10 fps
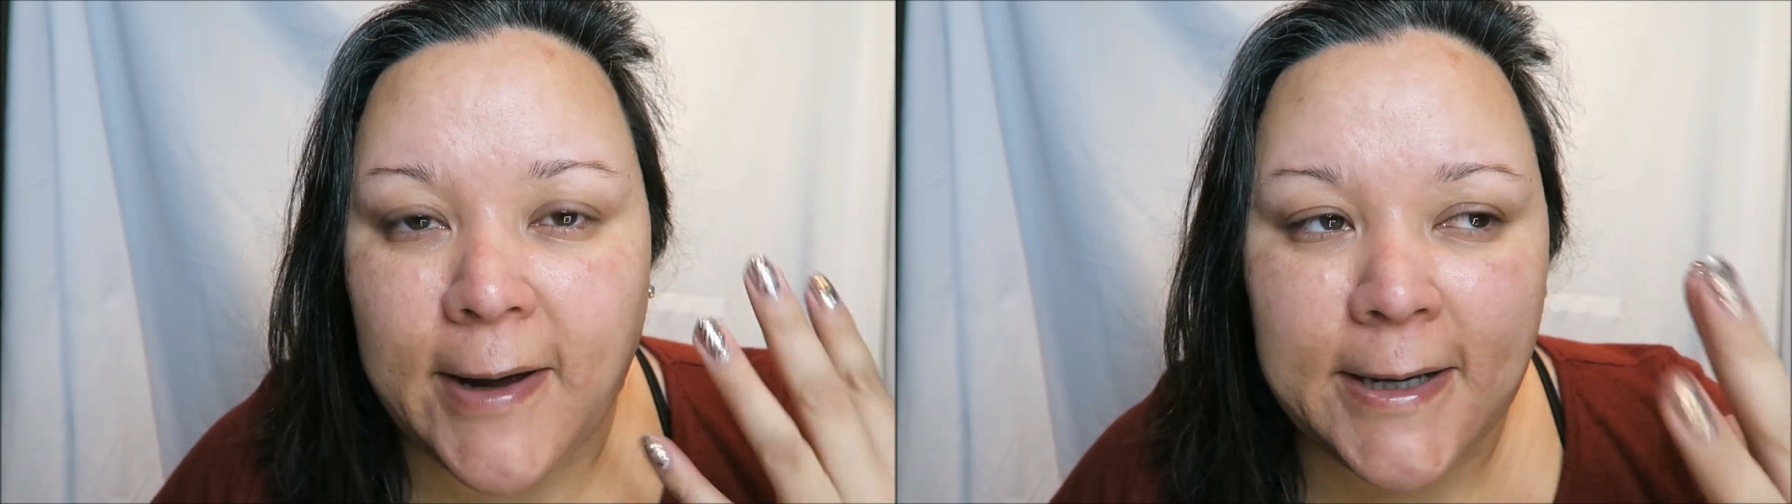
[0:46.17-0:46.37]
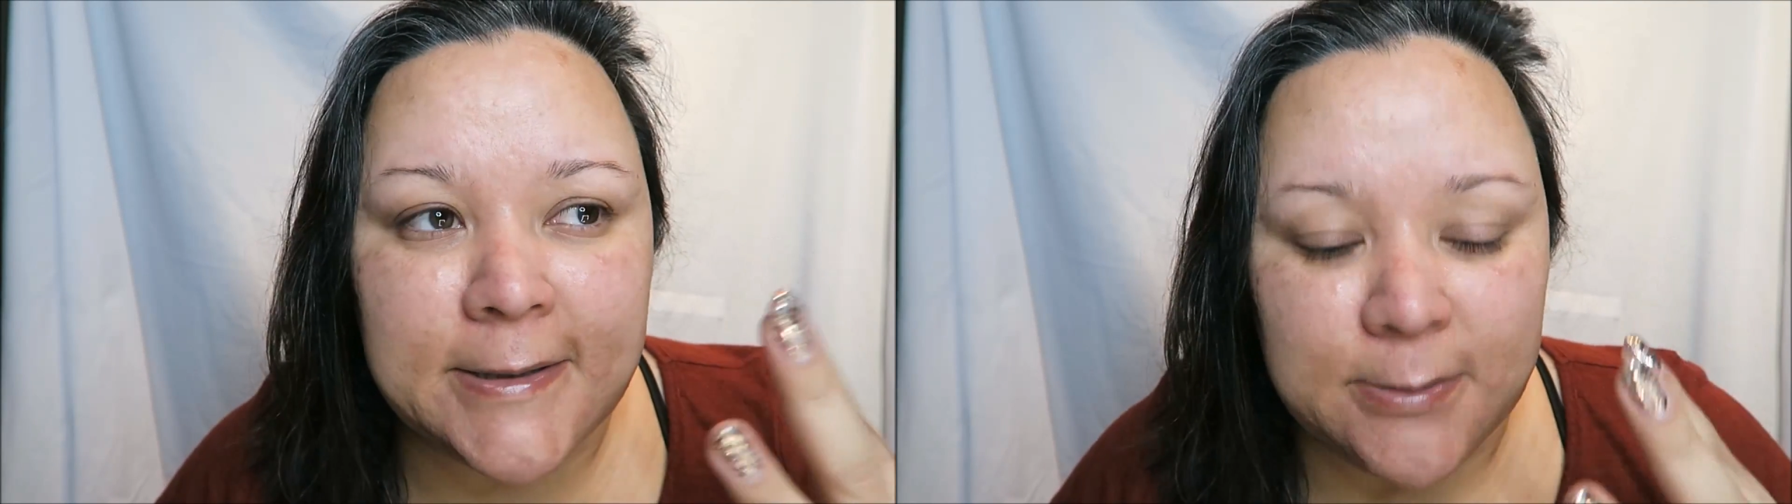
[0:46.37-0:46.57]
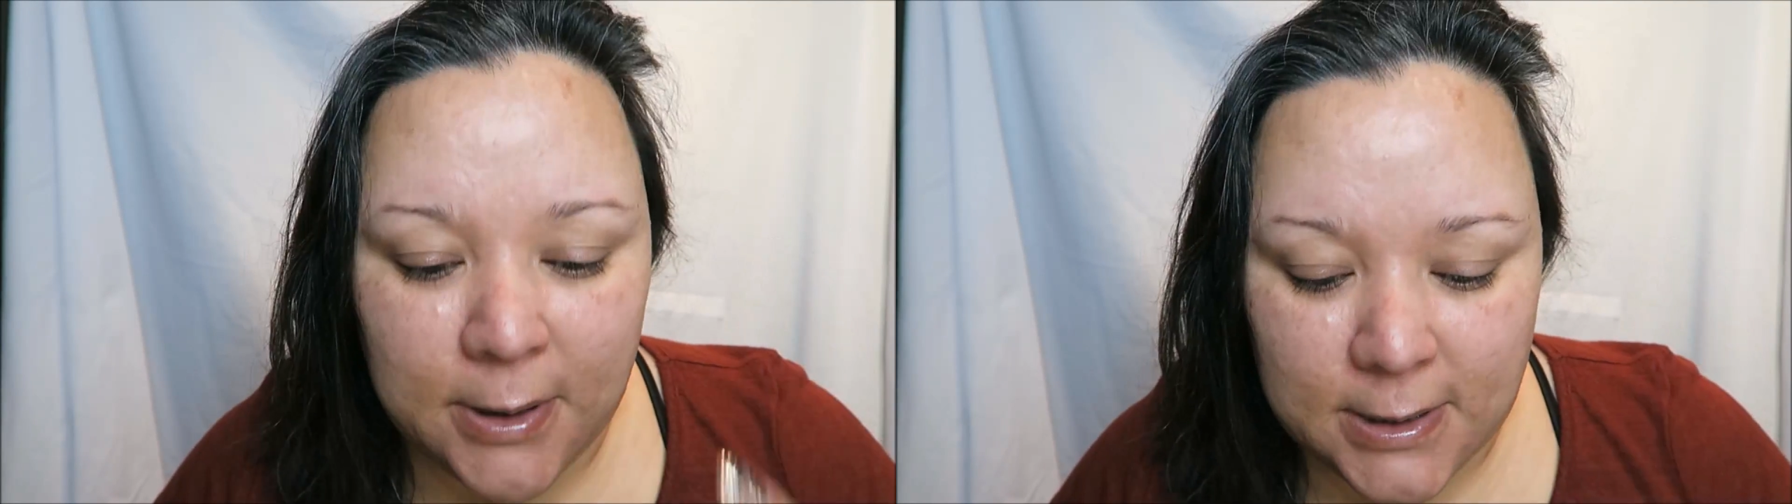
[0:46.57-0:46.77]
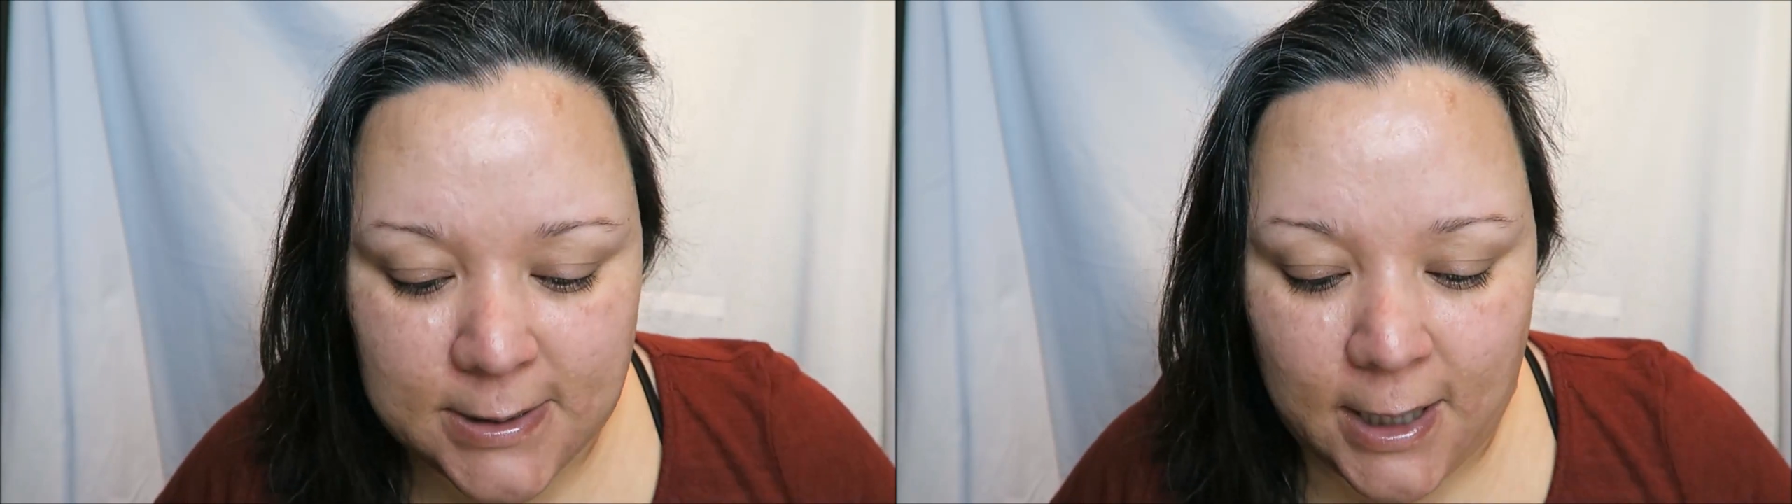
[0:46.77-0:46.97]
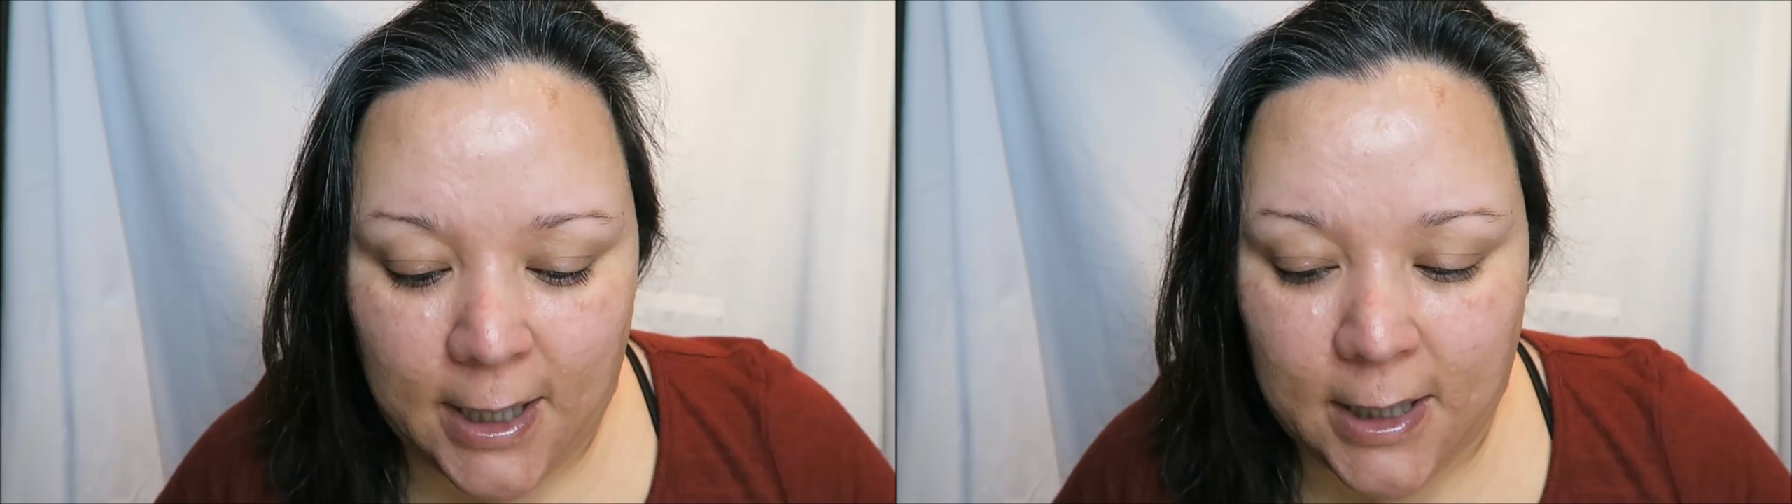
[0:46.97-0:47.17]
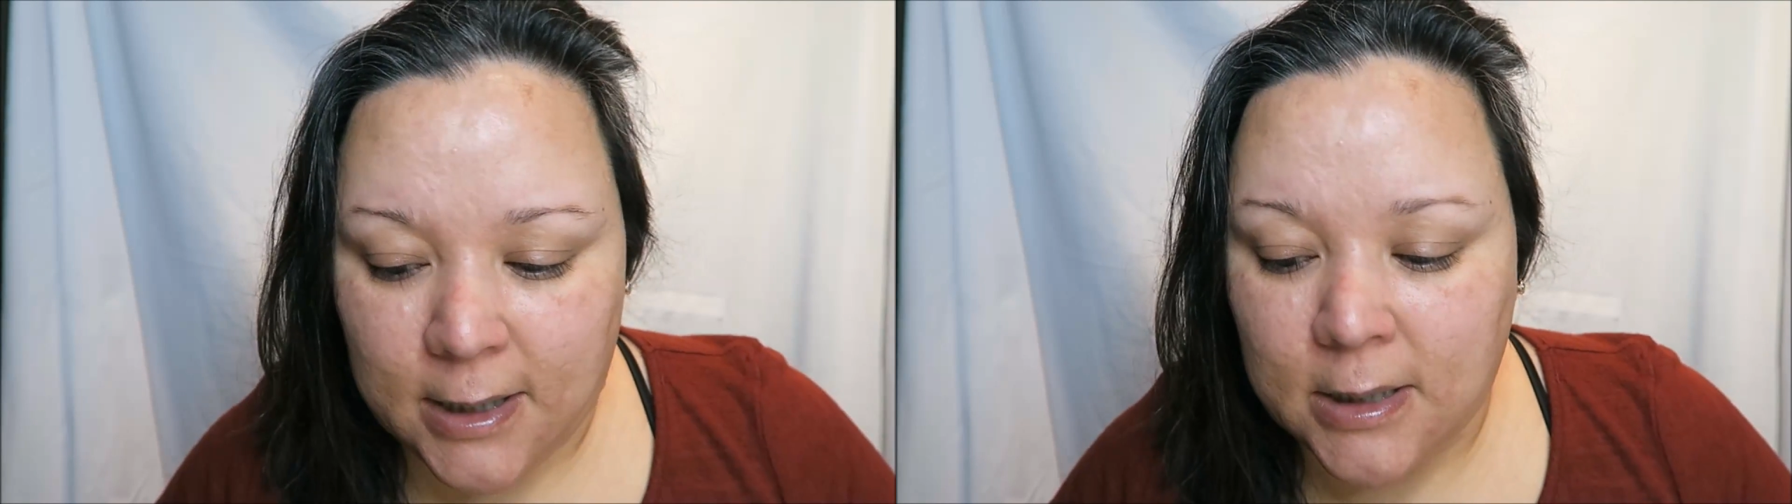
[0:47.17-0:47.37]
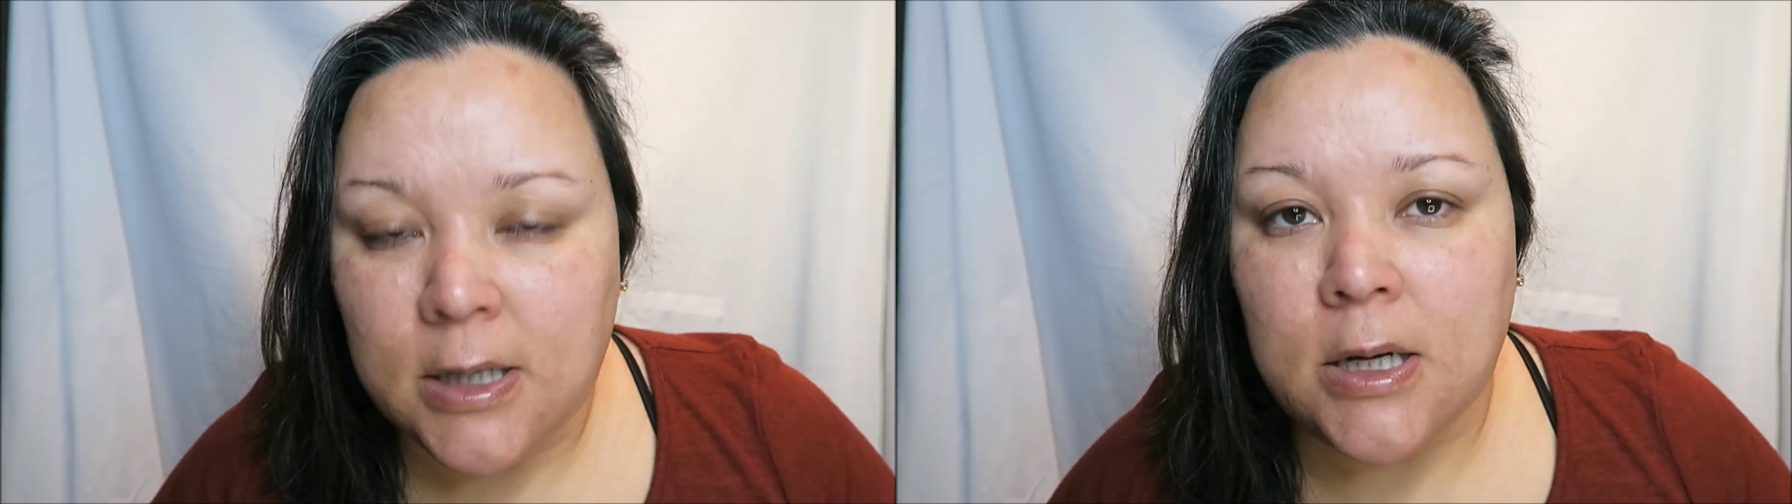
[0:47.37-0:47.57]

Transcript: face where it's like,